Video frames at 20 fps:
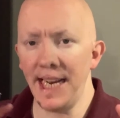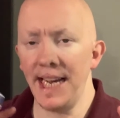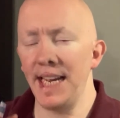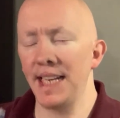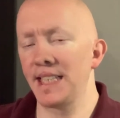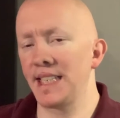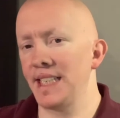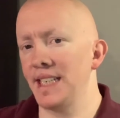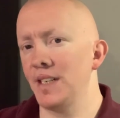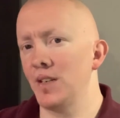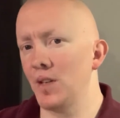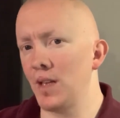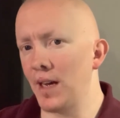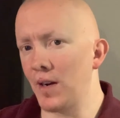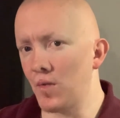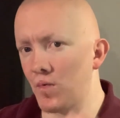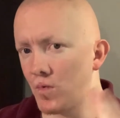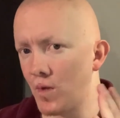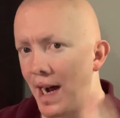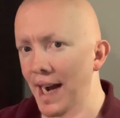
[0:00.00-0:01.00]
hits it like
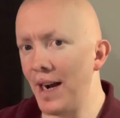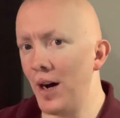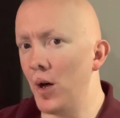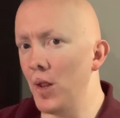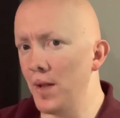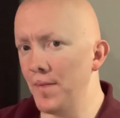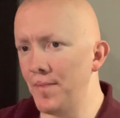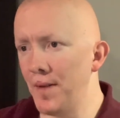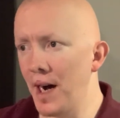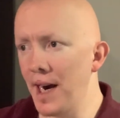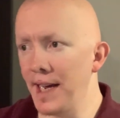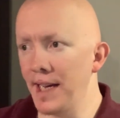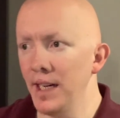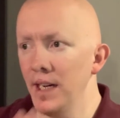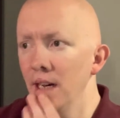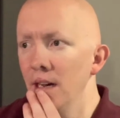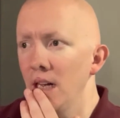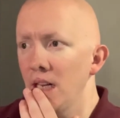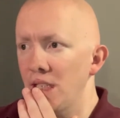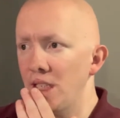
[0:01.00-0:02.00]
right on the money.
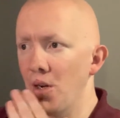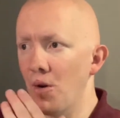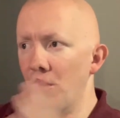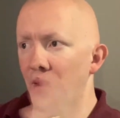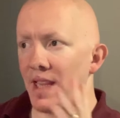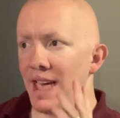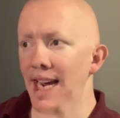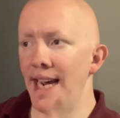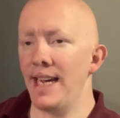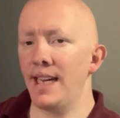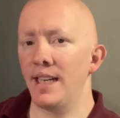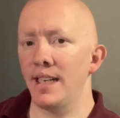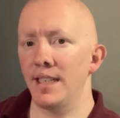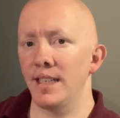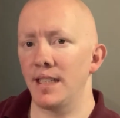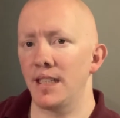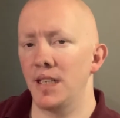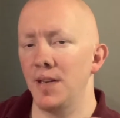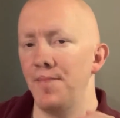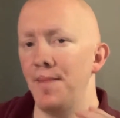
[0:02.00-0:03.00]
So thank
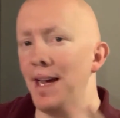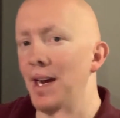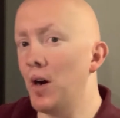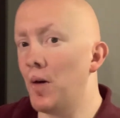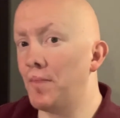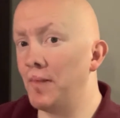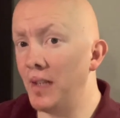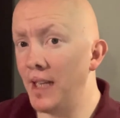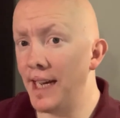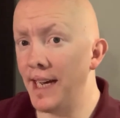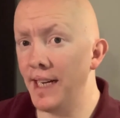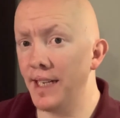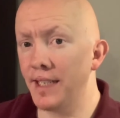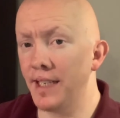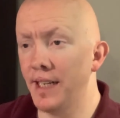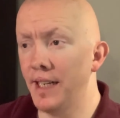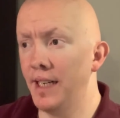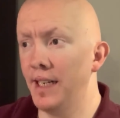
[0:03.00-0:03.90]
tomato plant.